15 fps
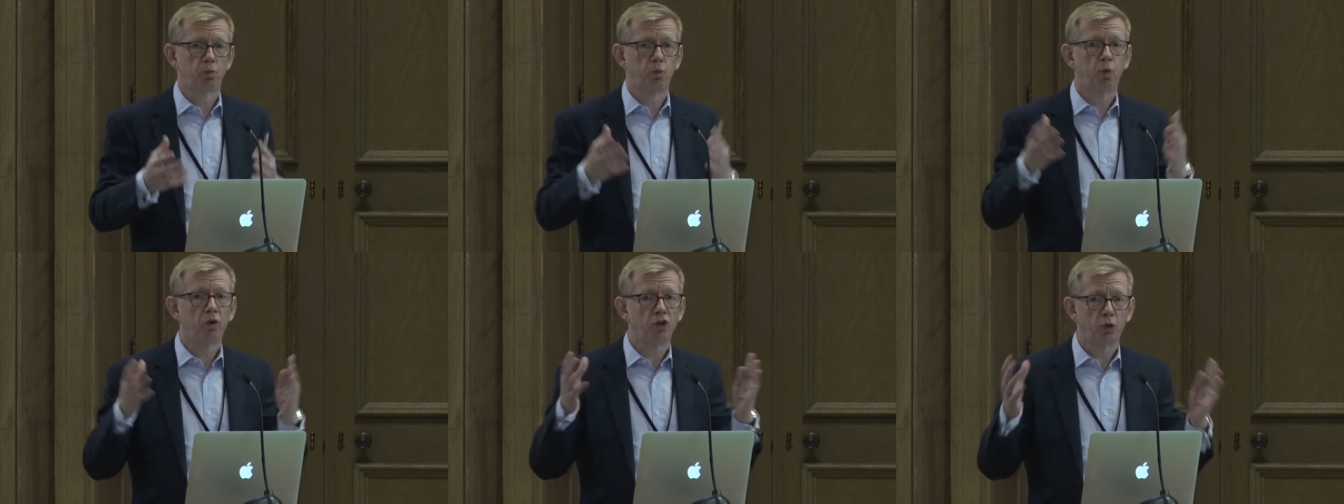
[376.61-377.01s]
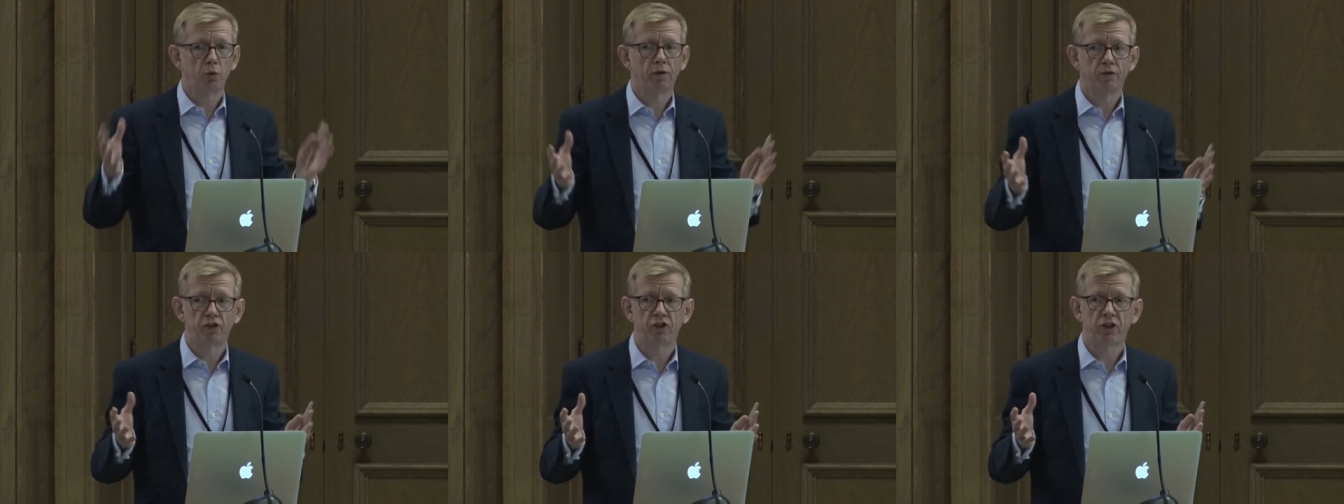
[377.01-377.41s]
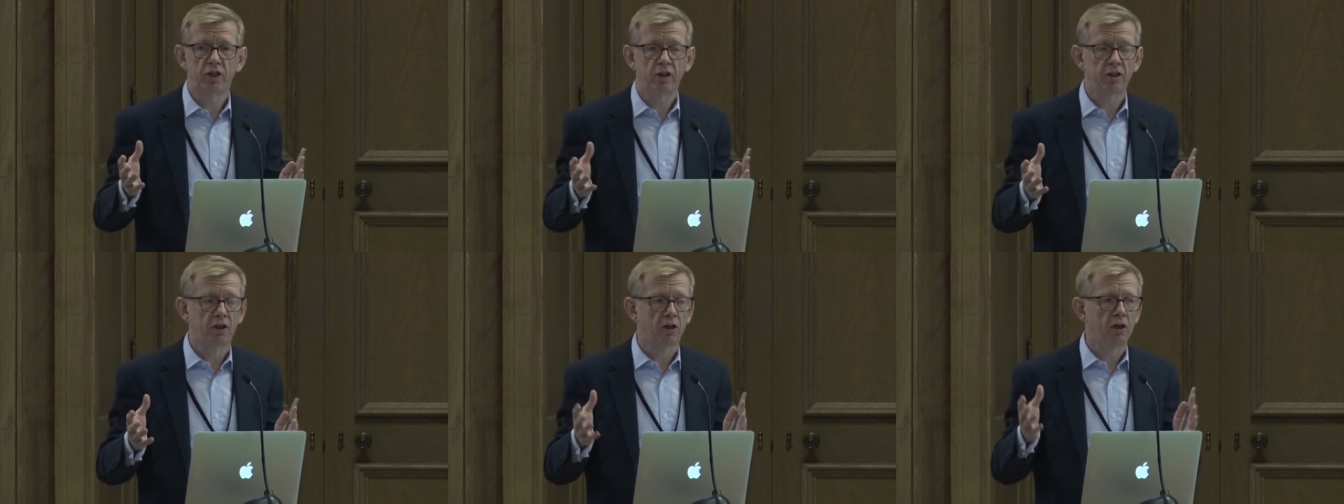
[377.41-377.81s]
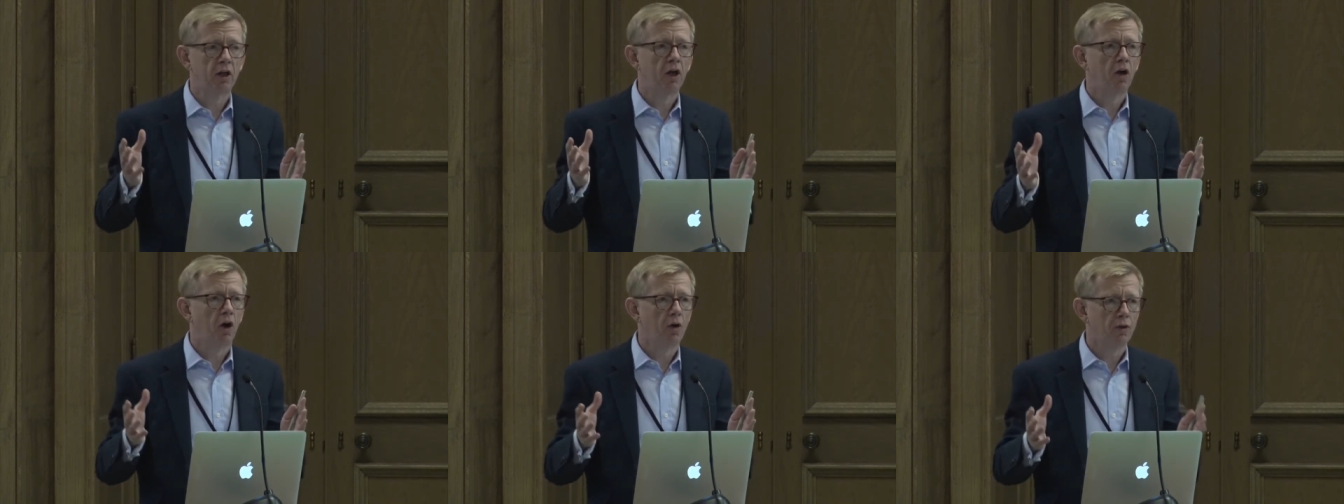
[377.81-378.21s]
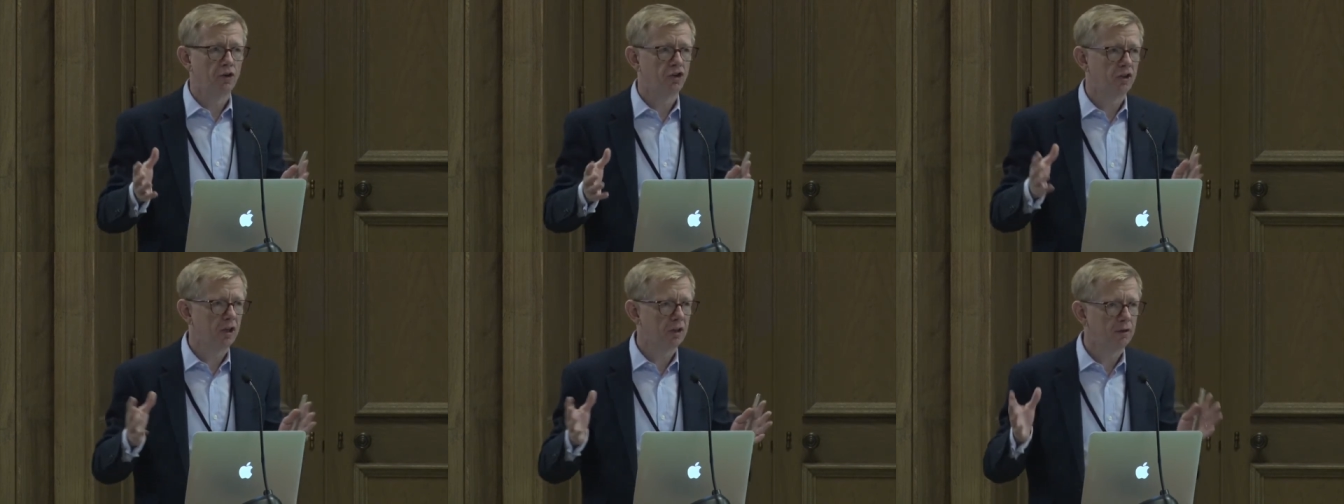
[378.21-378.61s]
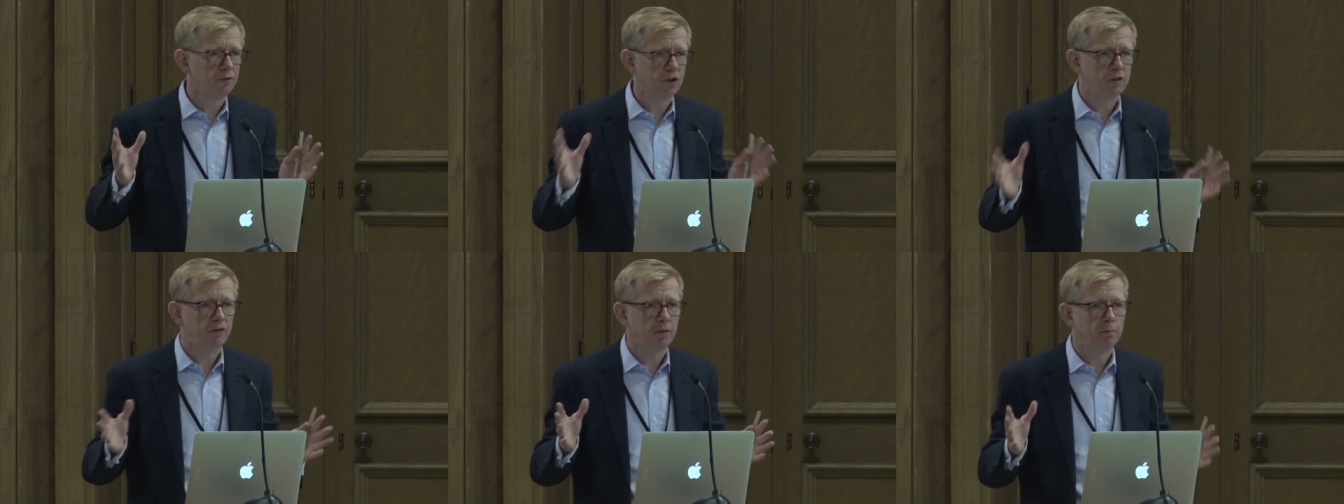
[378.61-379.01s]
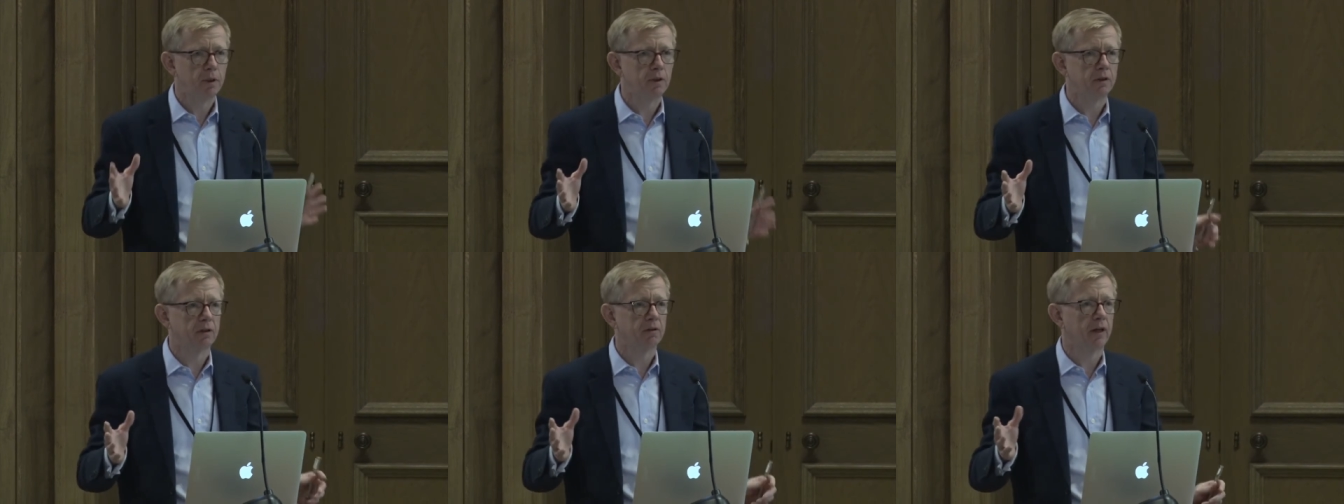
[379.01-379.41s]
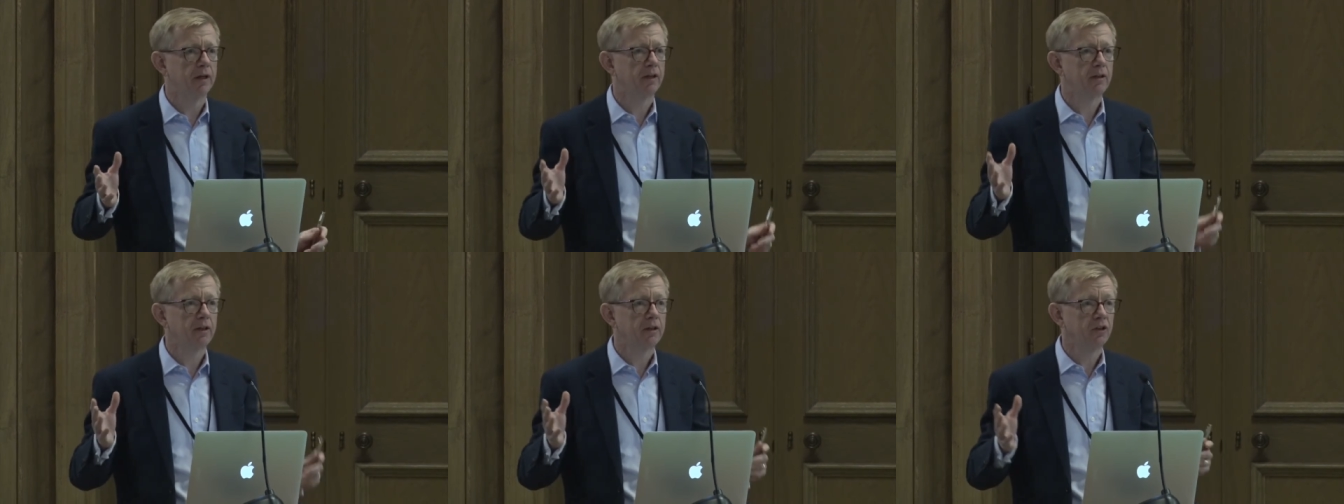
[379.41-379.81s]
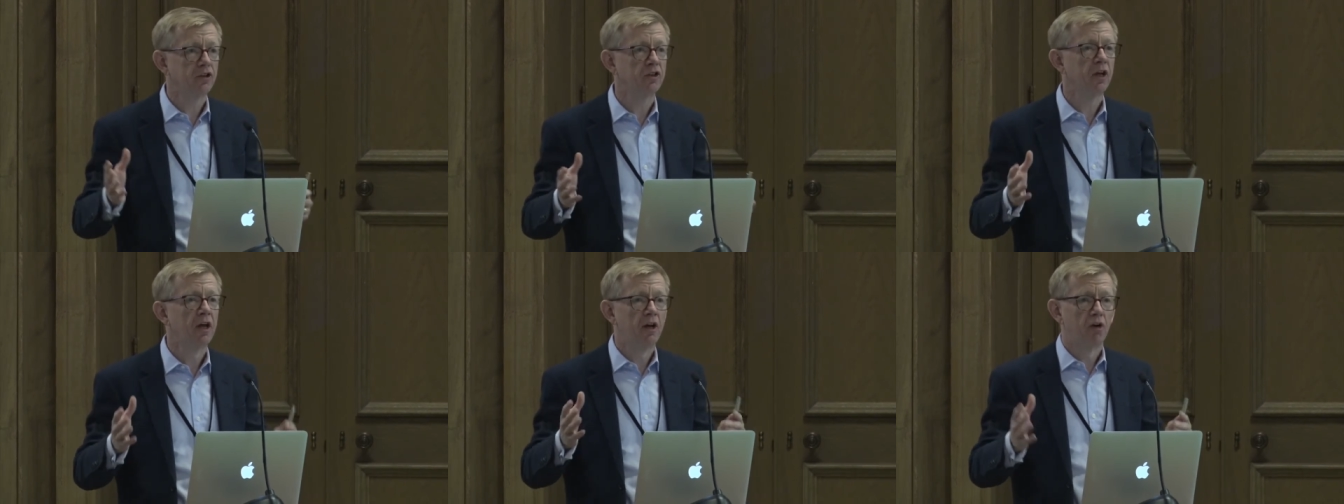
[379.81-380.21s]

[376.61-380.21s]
what you would have seen on the shelves of a building like this